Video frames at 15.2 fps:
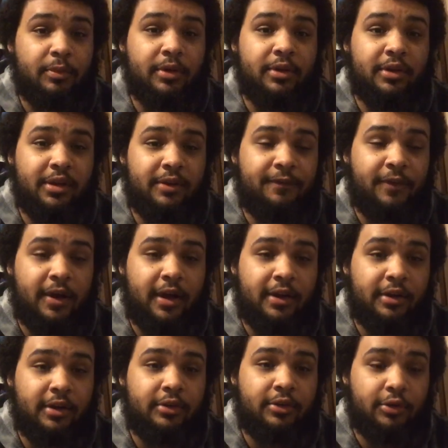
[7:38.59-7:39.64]
but did
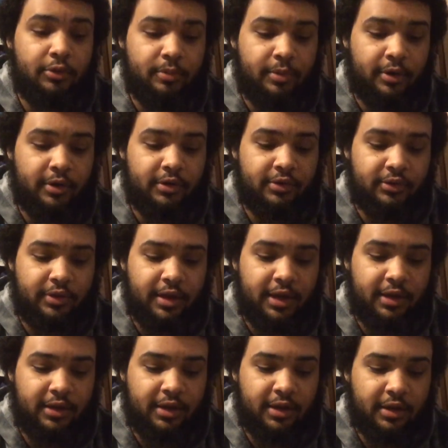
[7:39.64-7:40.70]
find 2 birds that
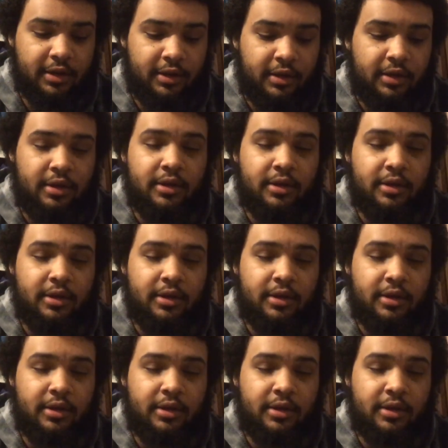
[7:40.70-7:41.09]
he did